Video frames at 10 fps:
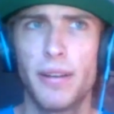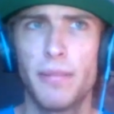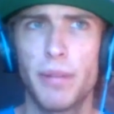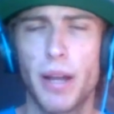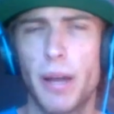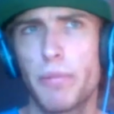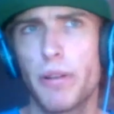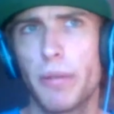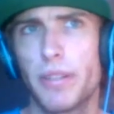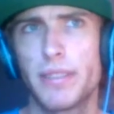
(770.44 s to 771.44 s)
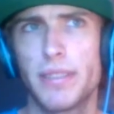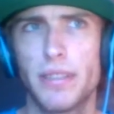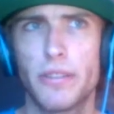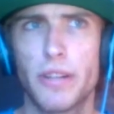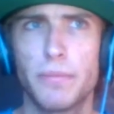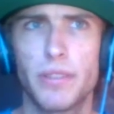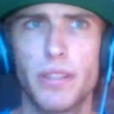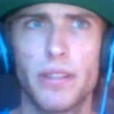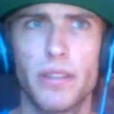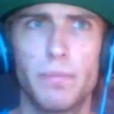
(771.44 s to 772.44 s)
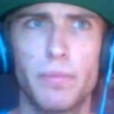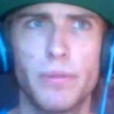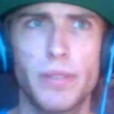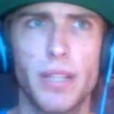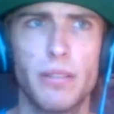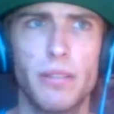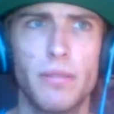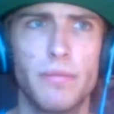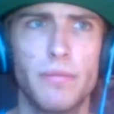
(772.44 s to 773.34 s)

But I probably would have said deGrom's younger than Porcello.